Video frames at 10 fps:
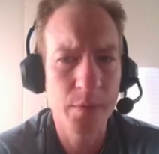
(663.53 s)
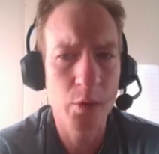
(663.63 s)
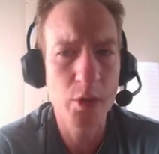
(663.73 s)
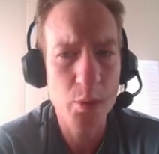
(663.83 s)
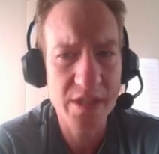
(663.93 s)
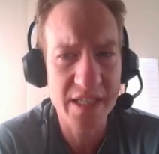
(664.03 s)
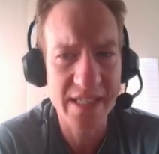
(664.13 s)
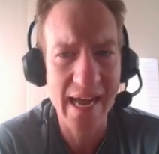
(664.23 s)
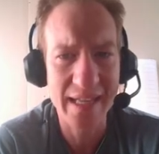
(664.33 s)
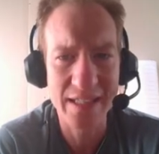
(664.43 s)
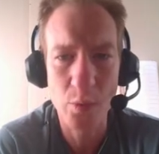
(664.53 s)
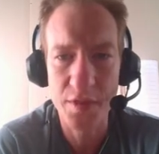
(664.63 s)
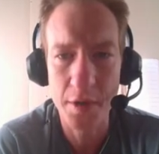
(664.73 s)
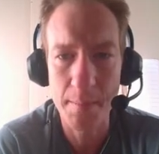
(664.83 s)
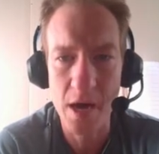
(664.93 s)
which was exactly
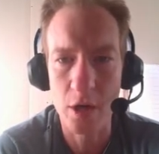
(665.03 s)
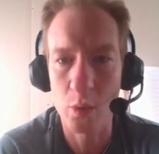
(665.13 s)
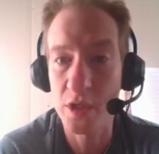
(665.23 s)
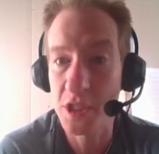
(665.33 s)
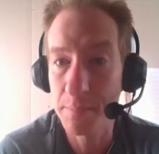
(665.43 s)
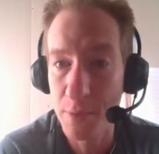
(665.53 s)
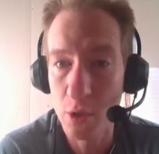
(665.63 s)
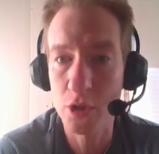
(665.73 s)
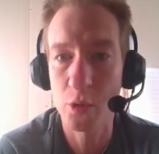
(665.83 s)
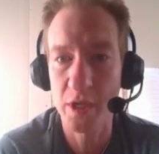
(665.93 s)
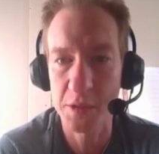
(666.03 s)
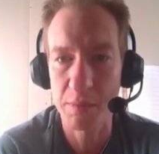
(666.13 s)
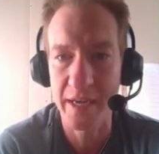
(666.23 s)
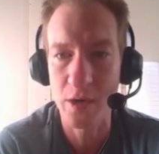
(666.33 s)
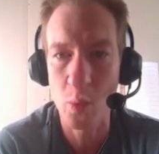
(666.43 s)
what their model was supposed to
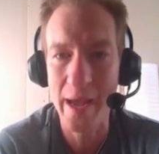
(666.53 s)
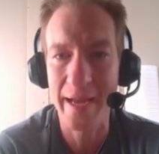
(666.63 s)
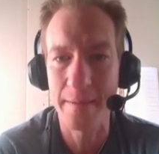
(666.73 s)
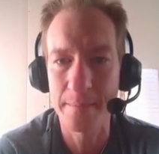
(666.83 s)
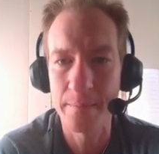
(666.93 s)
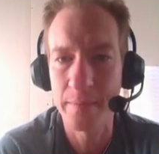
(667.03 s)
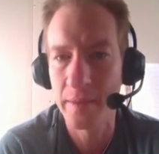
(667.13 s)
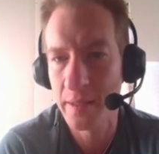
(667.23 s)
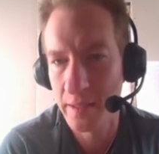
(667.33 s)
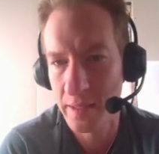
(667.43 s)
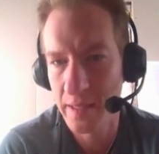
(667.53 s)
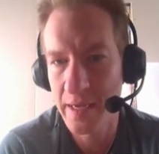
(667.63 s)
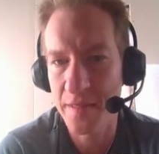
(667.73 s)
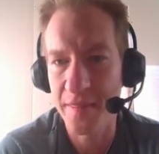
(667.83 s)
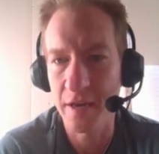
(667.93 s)
explain away.
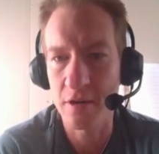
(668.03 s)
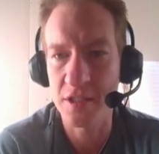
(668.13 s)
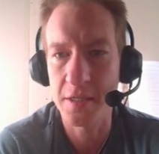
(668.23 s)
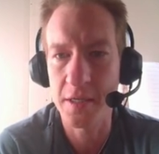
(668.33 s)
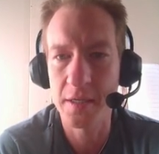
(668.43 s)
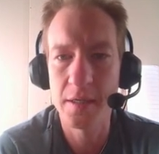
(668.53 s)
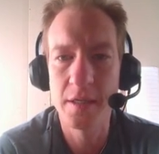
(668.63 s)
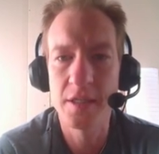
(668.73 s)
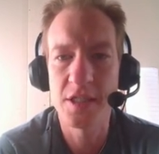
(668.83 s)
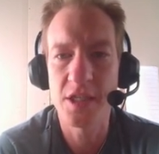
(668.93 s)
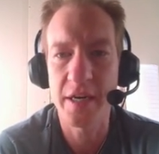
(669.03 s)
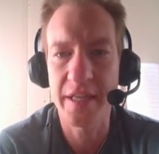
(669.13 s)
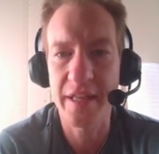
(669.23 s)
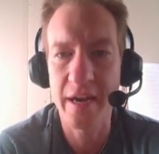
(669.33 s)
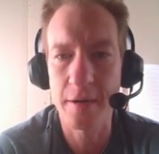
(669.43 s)
And there is the
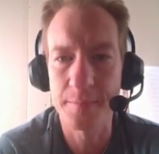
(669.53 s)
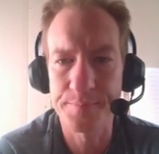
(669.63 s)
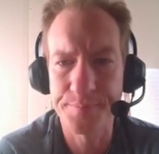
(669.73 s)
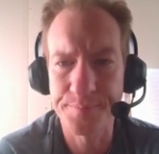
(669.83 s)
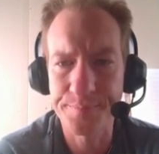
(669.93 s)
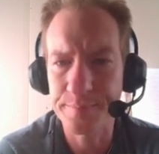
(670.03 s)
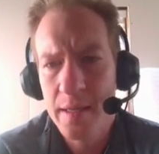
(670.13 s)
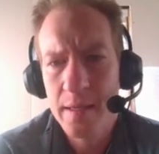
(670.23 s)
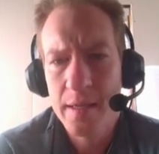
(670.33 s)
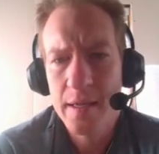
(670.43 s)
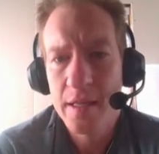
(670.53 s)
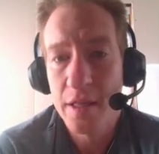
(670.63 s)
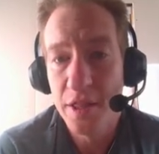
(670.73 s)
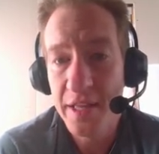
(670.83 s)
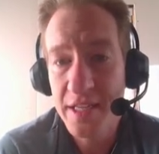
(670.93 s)
study there.
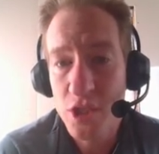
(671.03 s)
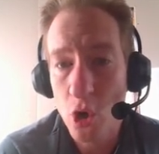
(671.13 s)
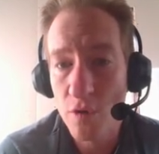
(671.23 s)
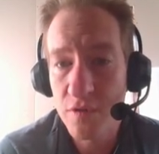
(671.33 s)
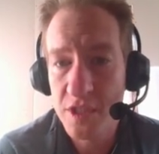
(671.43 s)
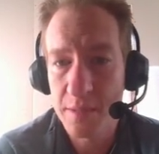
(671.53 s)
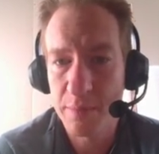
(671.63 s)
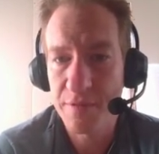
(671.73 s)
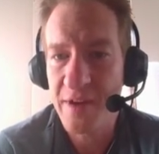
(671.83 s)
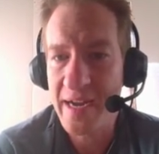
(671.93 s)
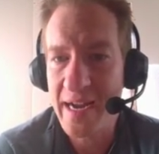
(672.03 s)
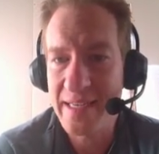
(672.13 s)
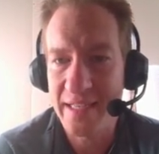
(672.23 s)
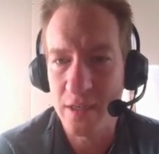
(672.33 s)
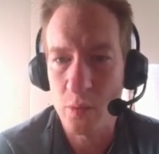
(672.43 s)
This oversimplified
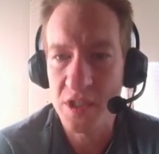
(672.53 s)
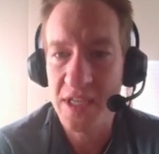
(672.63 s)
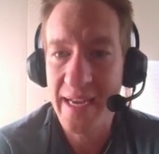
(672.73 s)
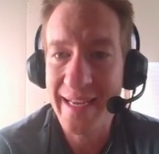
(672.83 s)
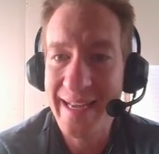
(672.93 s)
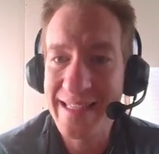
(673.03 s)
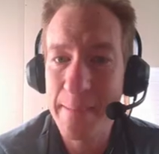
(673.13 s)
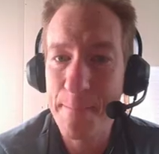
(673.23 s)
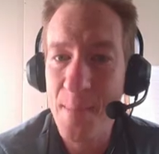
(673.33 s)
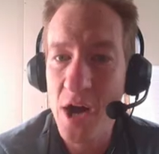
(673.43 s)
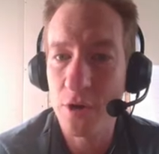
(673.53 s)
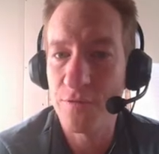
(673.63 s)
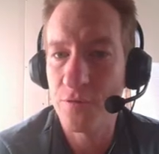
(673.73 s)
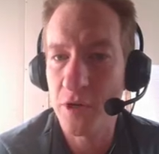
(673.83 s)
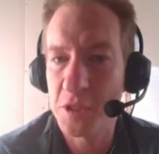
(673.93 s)
idea was taken as a
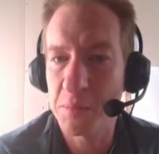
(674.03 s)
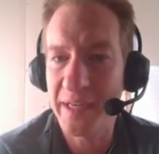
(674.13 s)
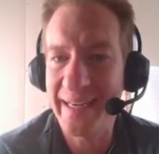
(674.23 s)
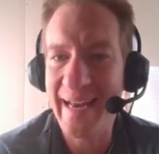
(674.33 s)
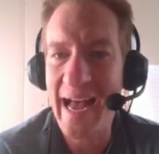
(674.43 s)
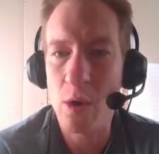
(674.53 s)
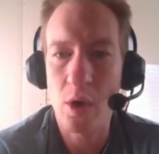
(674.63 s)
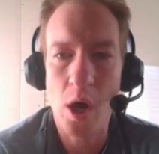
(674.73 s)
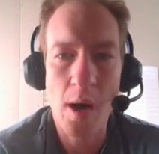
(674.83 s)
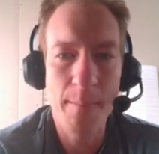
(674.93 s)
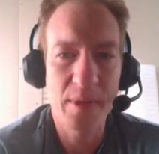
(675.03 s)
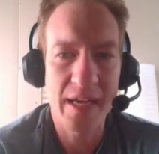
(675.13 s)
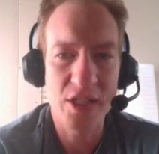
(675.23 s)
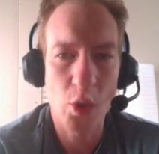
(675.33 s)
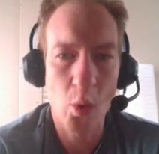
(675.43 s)
model for explaining how
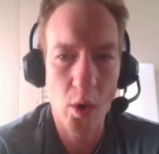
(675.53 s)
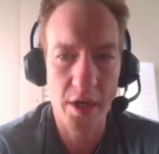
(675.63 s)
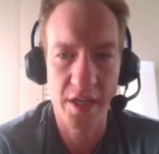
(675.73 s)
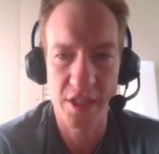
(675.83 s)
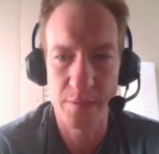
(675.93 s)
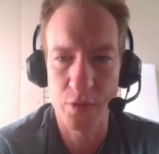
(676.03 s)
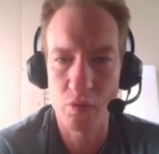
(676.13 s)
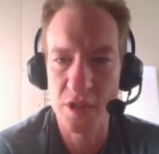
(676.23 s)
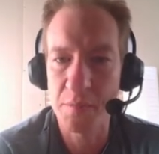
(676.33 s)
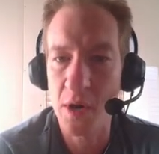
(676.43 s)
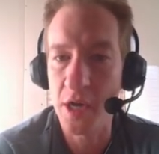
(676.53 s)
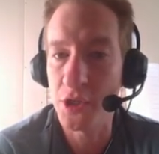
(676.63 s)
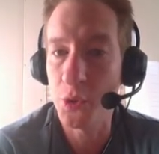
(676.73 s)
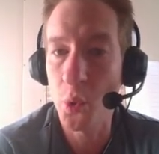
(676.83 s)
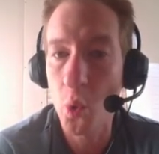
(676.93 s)
complex organisms
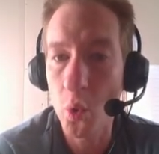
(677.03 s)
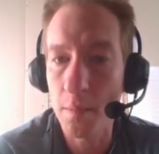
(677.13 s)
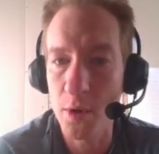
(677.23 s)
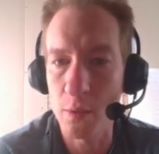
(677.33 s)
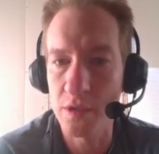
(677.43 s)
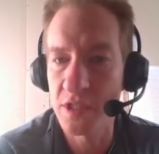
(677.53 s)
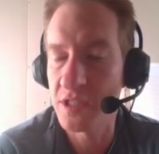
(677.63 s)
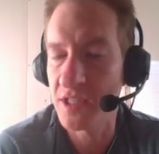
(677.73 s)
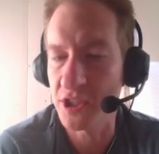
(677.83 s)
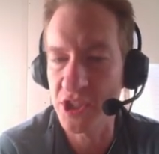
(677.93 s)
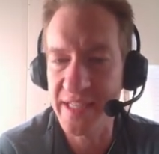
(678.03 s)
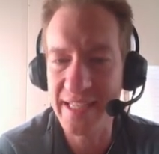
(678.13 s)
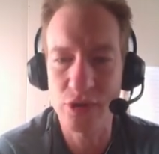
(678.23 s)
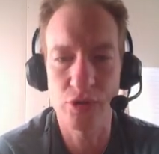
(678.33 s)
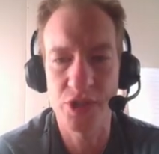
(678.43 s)
respond to hormones such as
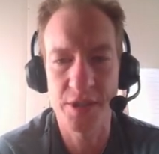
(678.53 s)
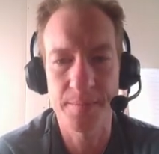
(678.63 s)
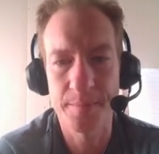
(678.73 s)
estrogen.